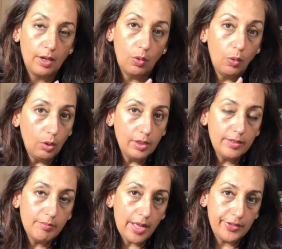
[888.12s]
all the
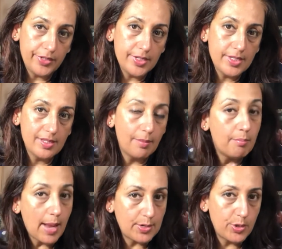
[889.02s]
mothers,
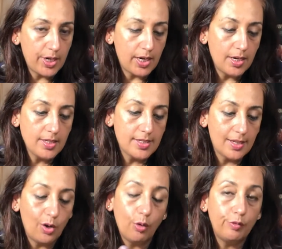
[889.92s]
matriarchs
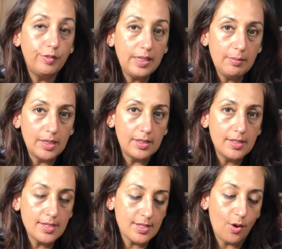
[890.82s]
or
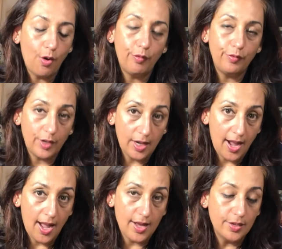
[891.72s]
females of a
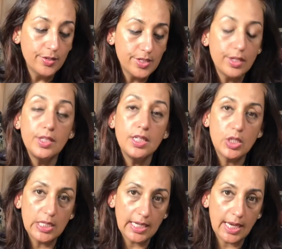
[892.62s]
house need to
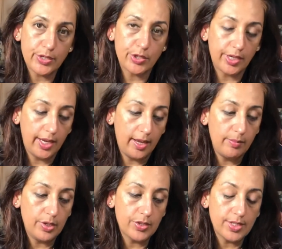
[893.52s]
take extra care,
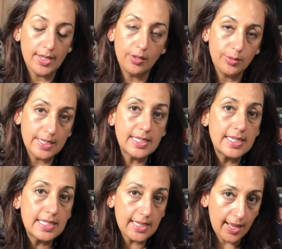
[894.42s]
because Southwest
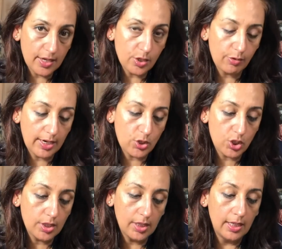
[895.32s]
is their
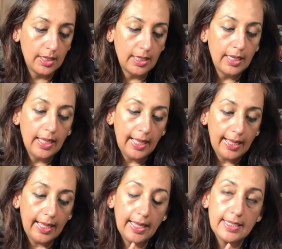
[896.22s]
direction,
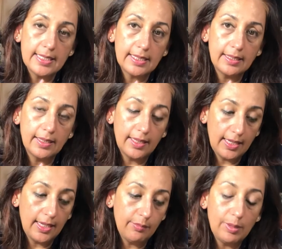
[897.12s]
and
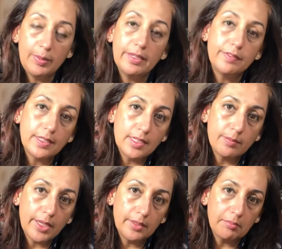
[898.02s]
they will be affected
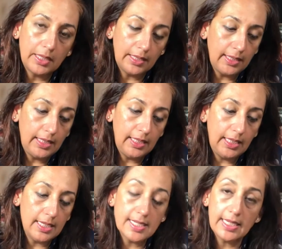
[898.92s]
by the monthly
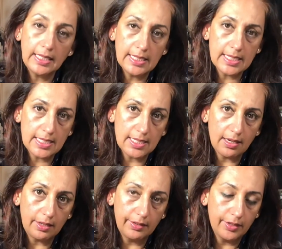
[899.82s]
sickness
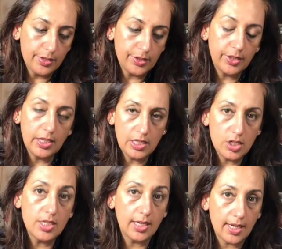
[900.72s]
star. So they need to
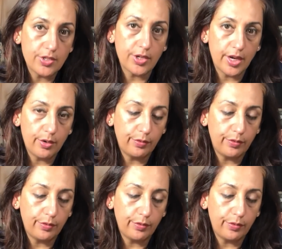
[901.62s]
take extra care of